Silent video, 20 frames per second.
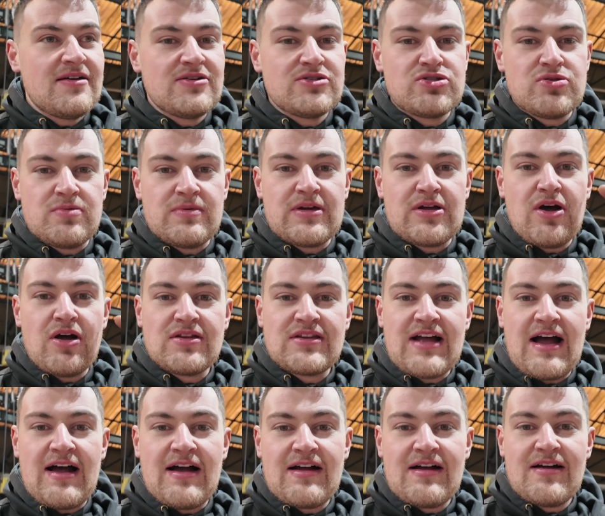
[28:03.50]
So we got
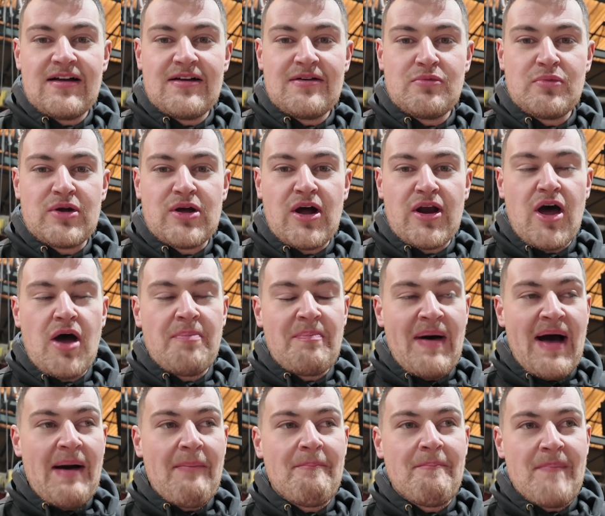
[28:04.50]
that. We got our
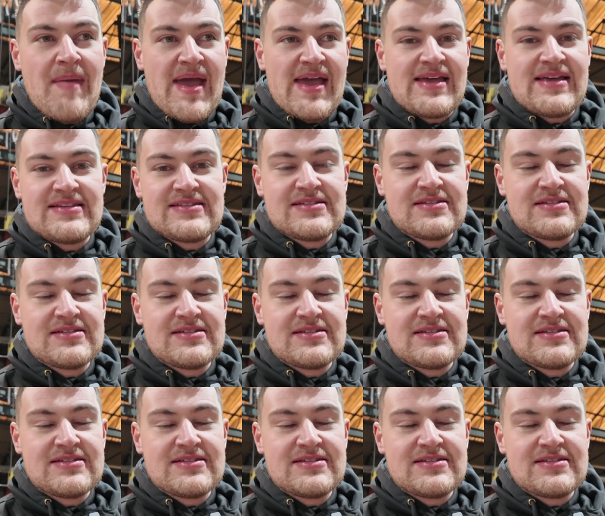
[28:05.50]
pattern made.